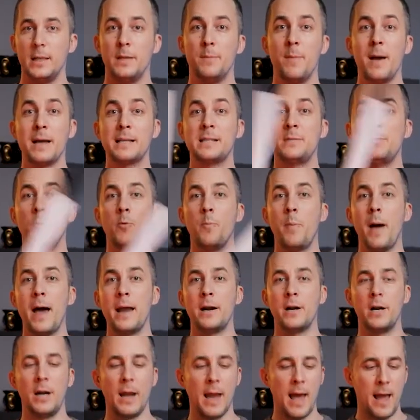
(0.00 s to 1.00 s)
The maximum
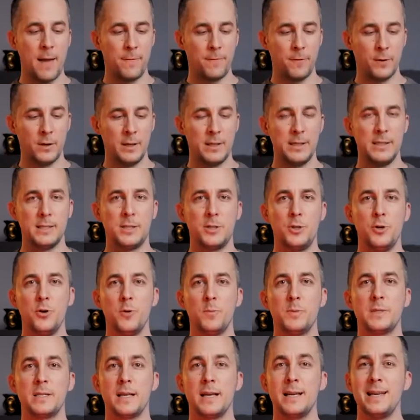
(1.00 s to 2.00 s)
battery life on these
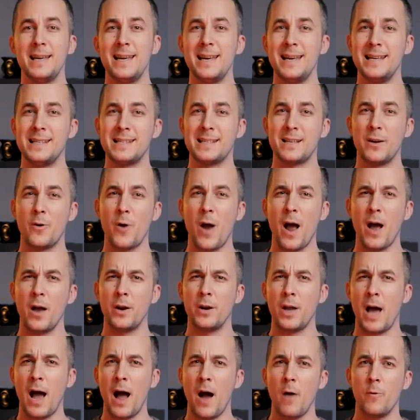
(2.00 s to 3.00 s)
tubes is
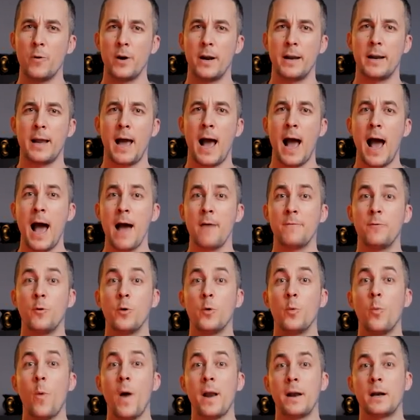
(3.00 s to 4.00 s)
around 1.5 hours
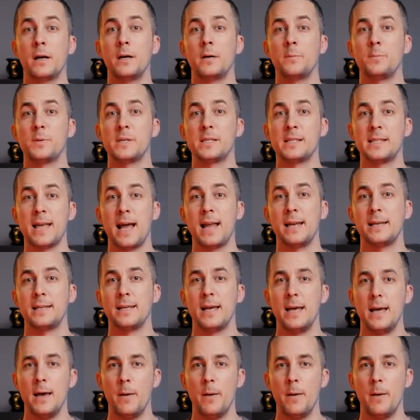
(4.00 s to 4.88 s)
on 100%